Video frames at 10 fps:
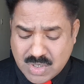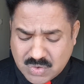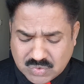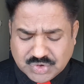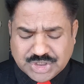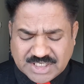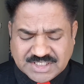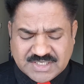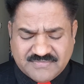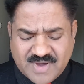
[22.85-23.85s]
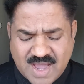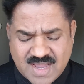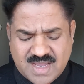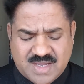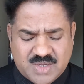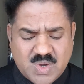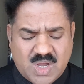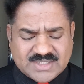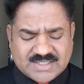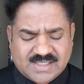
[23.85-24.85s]
who justify
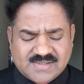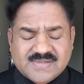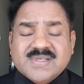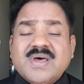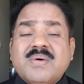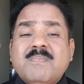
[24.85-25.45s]
yourselves